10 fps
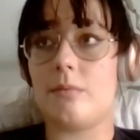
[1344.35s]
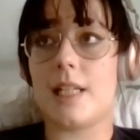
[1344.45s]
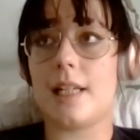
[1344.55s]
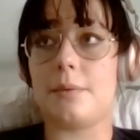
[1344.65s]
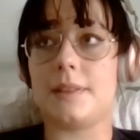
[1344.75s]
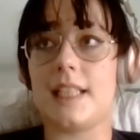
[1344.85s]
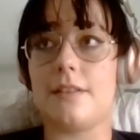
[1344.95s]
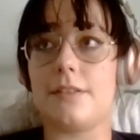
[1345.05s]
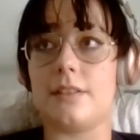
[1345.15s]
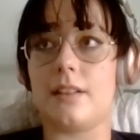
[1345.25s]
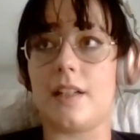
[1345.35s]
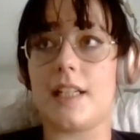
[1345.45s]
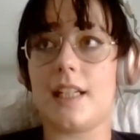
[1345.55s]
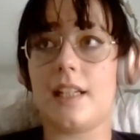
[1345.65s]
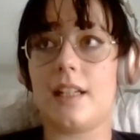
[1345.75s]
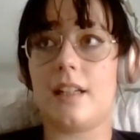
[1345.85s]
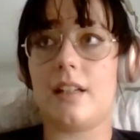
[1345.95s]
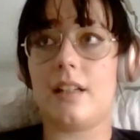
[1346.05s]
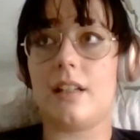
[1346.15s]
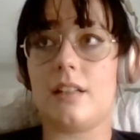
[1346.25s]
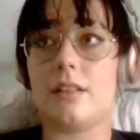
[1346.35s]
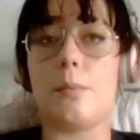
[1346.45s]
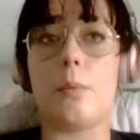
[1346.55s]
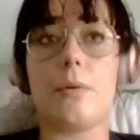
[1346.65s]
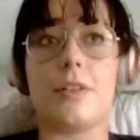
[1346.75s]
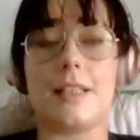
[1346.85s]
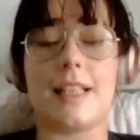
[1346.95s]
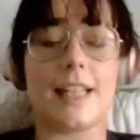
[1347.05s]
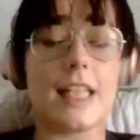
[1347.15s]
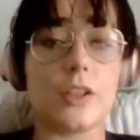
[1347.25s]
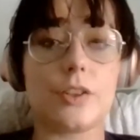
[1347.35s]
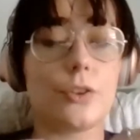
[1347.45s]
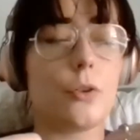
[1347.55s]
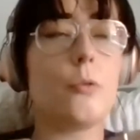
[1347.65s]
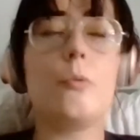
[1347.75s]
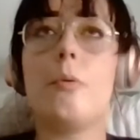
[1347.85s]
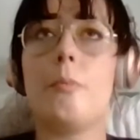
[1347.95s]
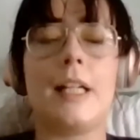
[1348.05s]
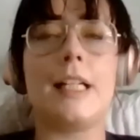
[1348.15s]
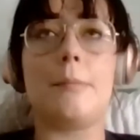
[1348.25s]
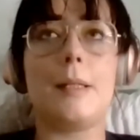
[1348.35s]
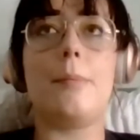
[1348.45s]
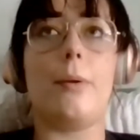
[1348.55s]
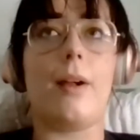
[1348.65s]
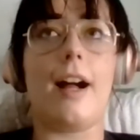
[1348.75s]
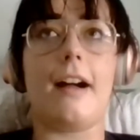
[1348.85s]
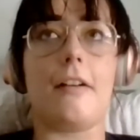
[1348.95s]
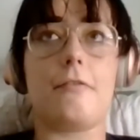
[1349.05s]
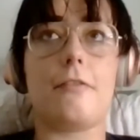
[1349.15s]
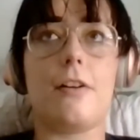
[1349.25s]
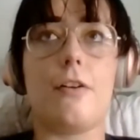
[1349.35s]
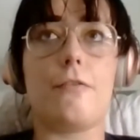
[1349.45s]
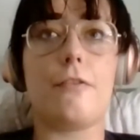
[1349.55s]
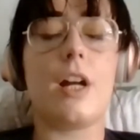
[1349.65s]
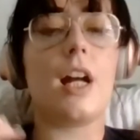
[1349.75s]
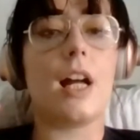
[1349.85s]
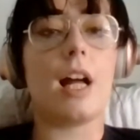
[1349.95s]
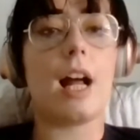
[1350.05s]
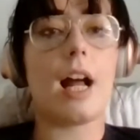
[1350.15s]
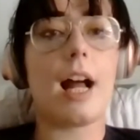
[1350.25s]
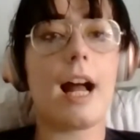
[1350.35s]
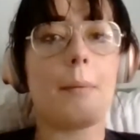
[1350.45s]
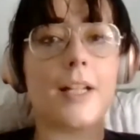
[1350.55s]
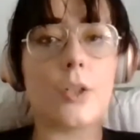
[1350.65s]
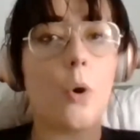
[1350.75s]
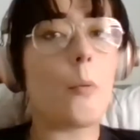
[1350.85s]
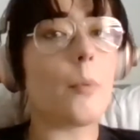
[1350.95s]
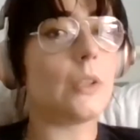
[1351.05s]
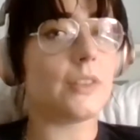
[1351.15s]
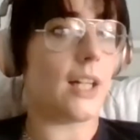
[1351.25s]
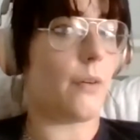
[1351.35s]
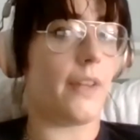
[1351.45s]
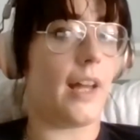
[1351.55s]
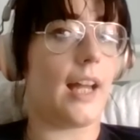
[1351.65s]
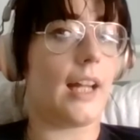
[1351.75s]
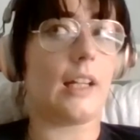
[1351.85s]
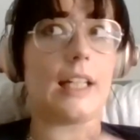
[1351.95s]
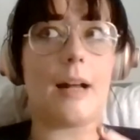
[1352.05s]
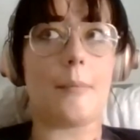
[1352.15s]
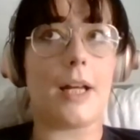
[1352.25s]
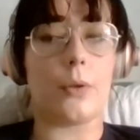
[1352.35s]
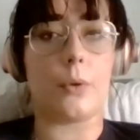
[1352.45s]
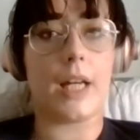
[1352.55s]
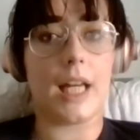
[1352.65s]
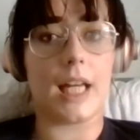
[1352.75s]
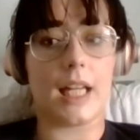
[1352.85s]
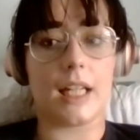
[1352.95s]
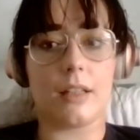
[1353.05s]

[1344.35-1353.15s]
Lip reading: It was even like the worry that I think so many people have of, am I normal down there? Like, am I okay?